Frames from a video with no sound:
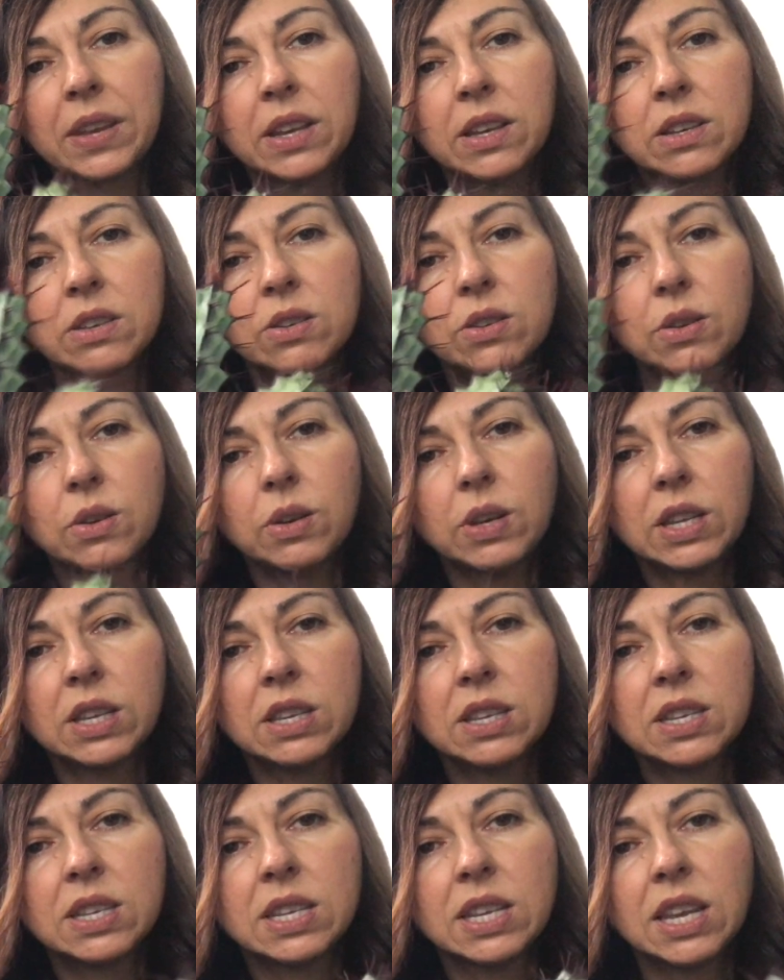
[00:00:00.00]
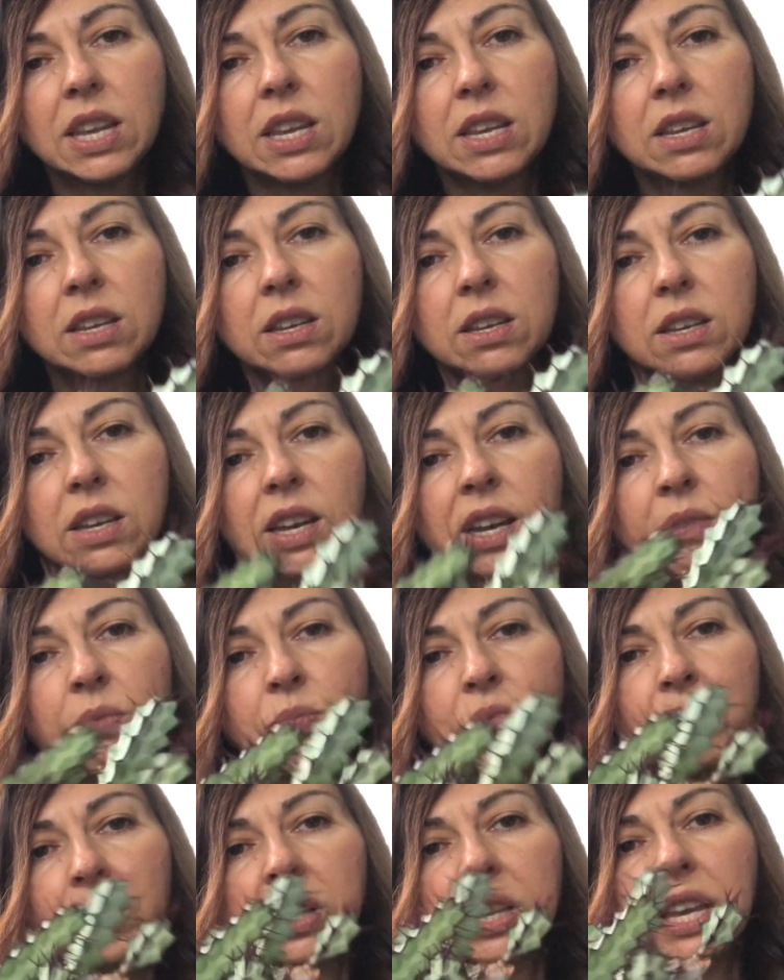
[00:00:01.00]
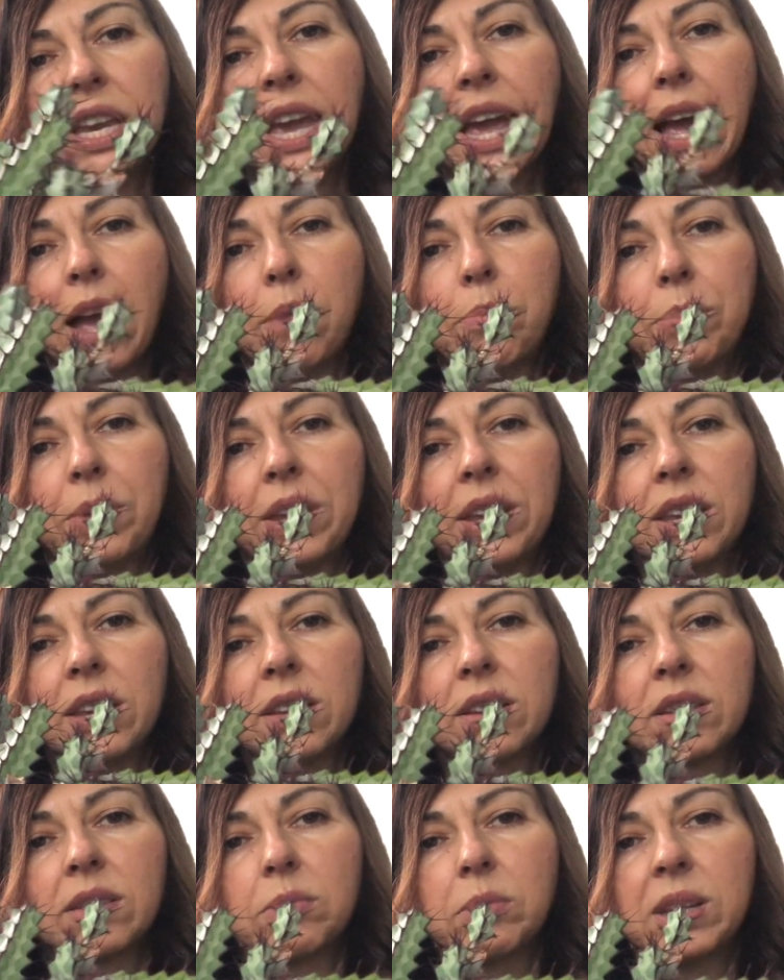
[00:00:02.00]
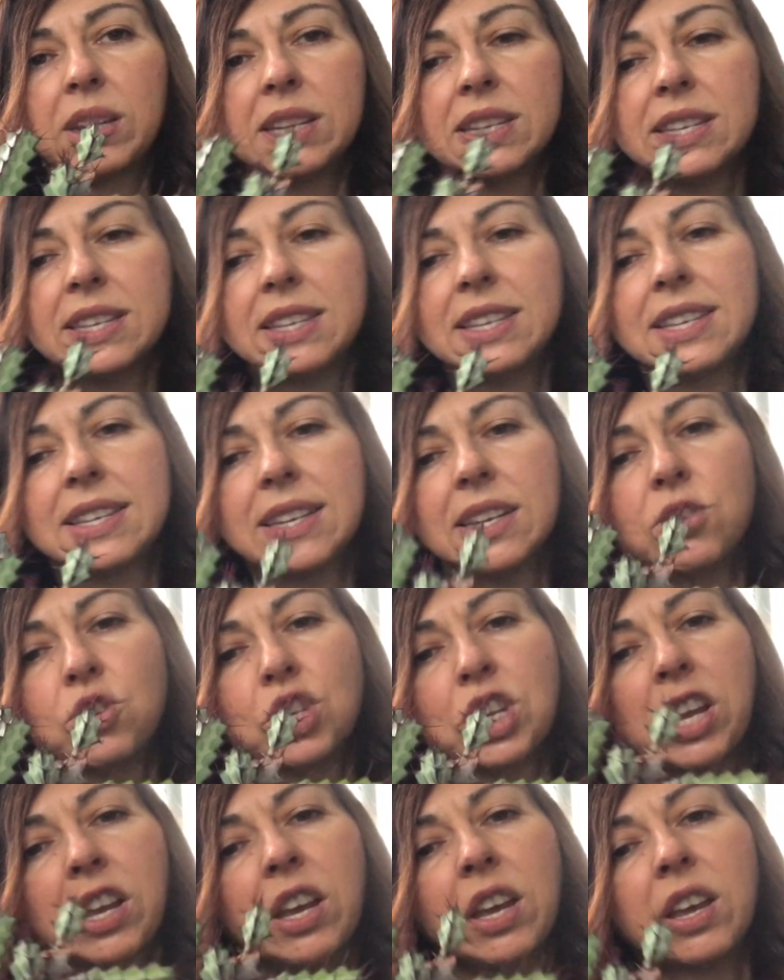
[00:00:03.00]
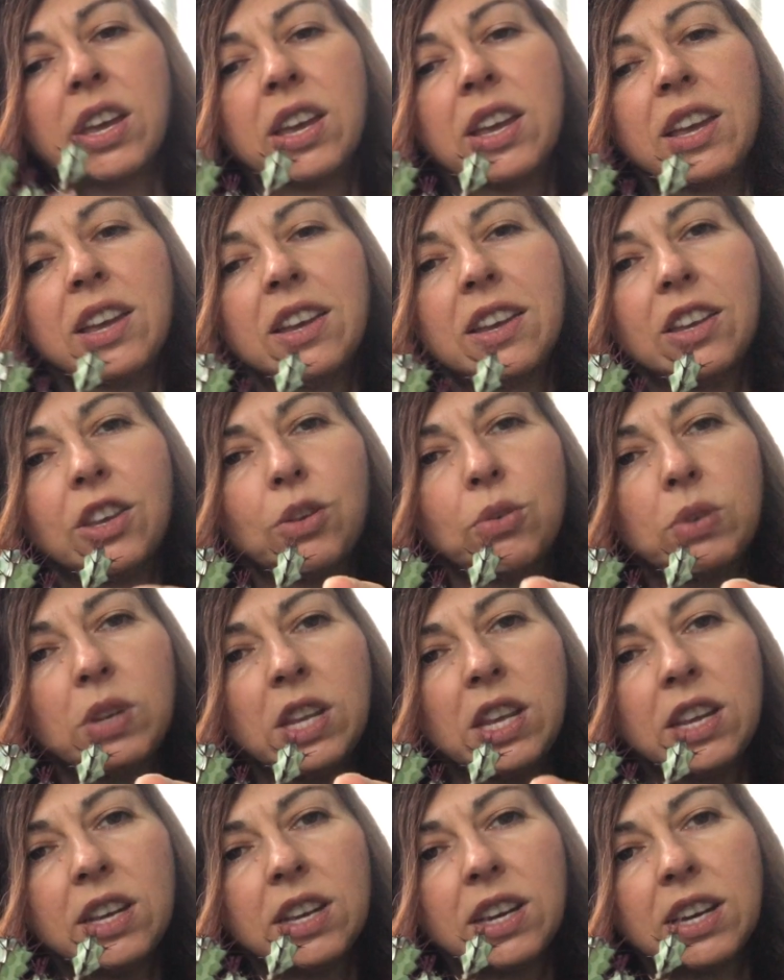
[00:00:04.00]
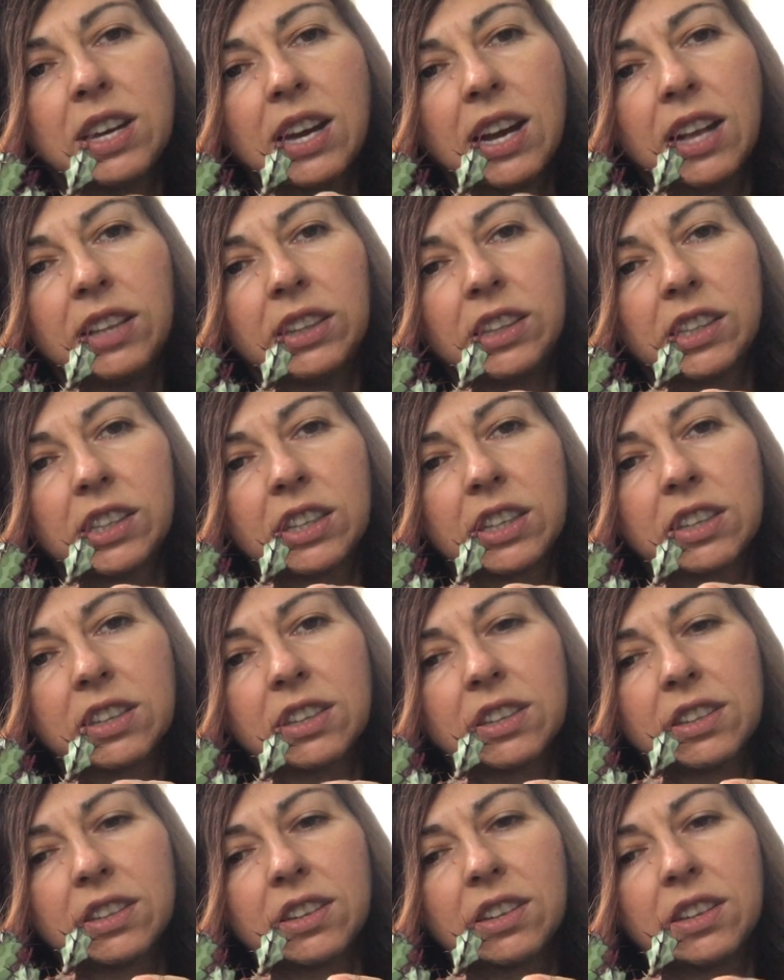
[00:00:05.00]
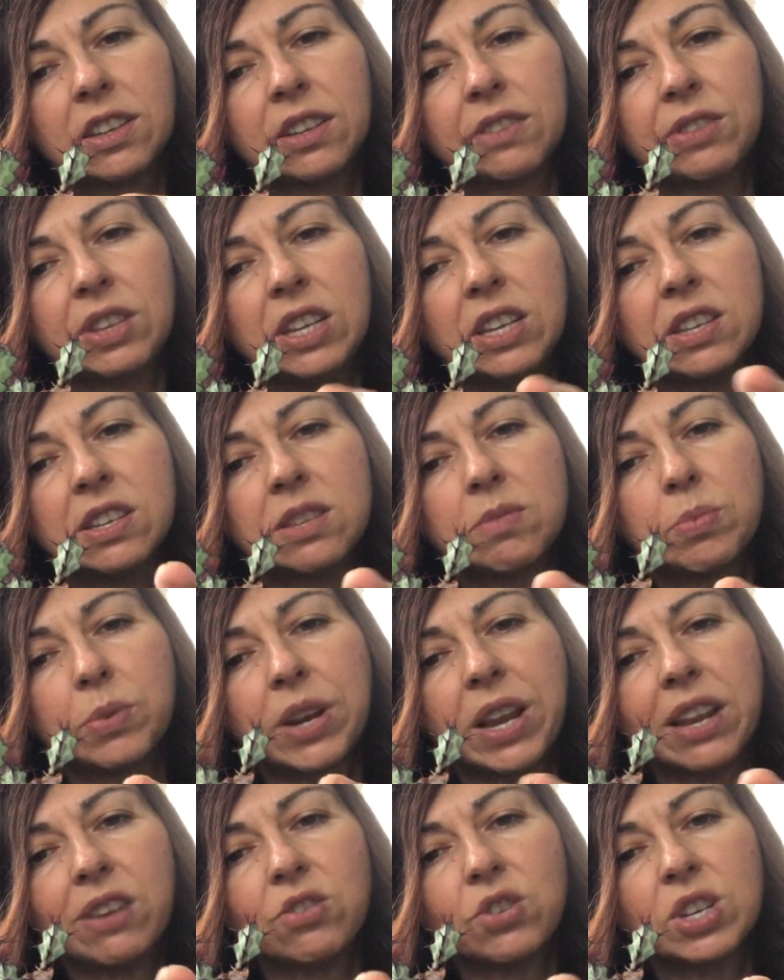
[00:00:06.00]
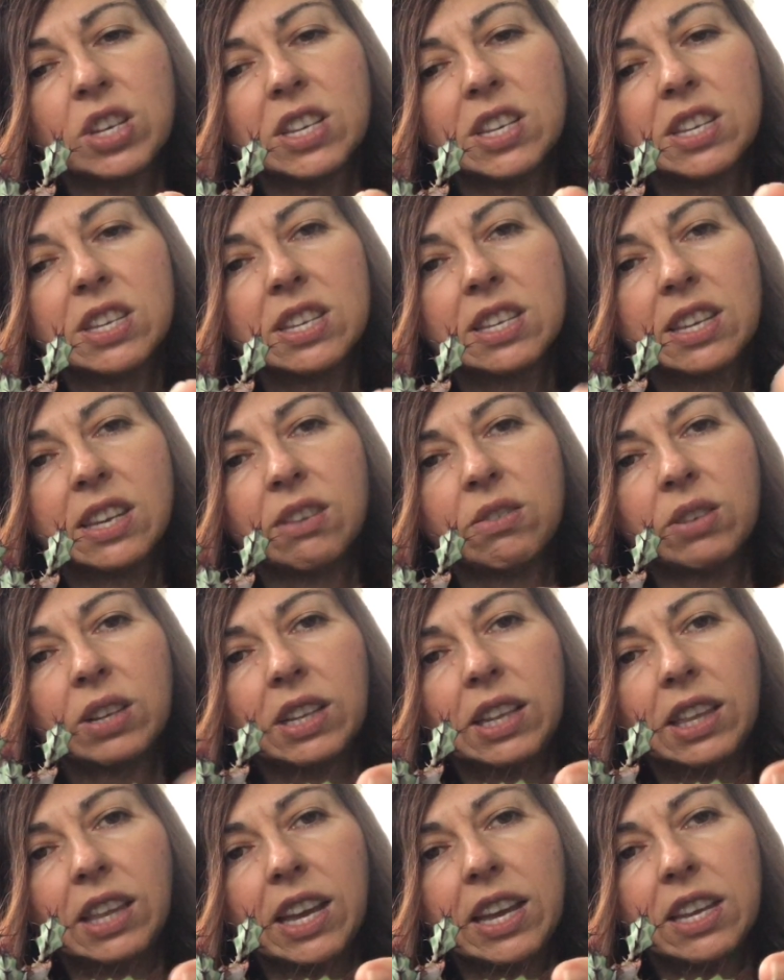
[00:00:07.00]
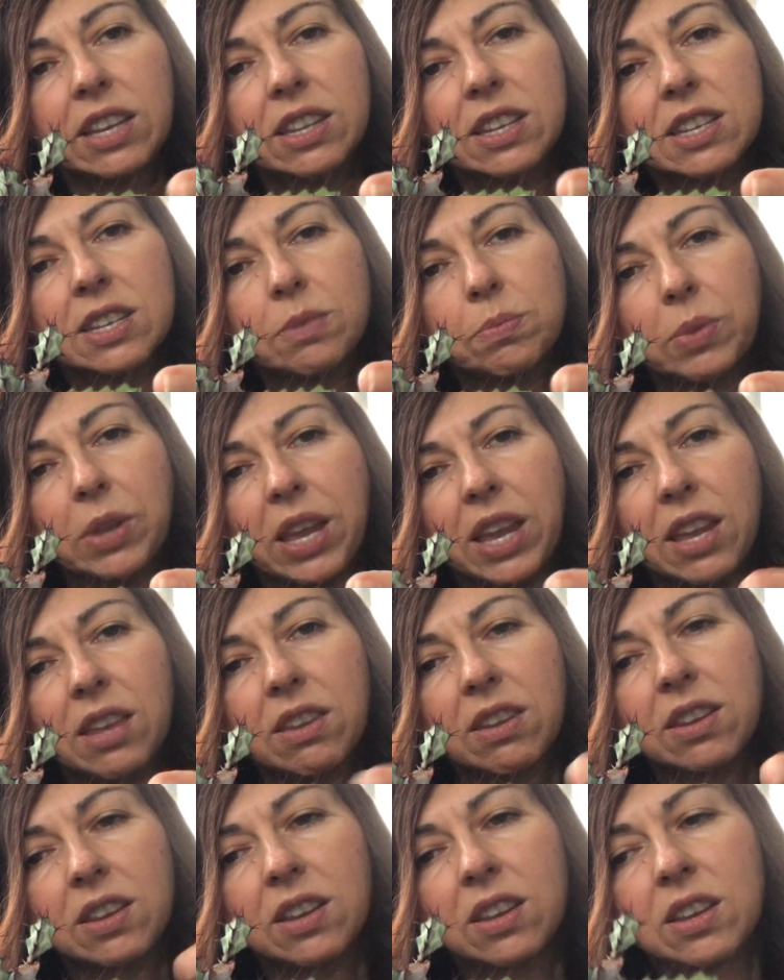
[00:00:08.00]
So you can see I'm really happy because it's such a unique color of these branches. I really like this plant.